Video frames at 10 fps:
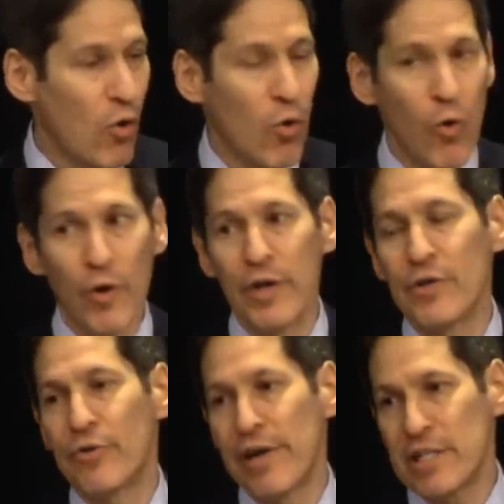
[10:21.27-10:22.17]
organ
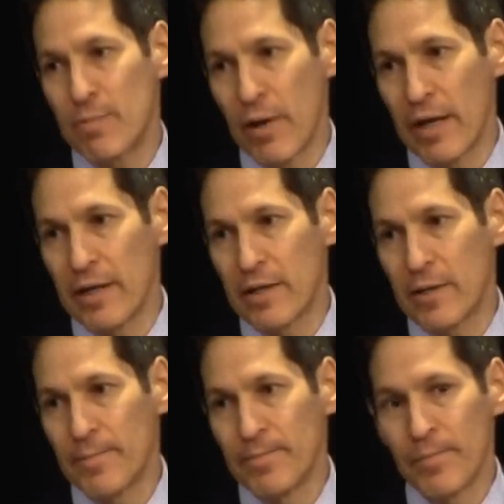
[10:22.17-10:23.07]
transplant,
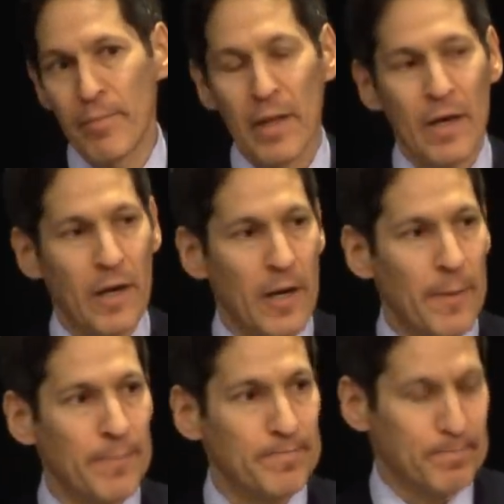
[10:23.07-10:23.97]
um,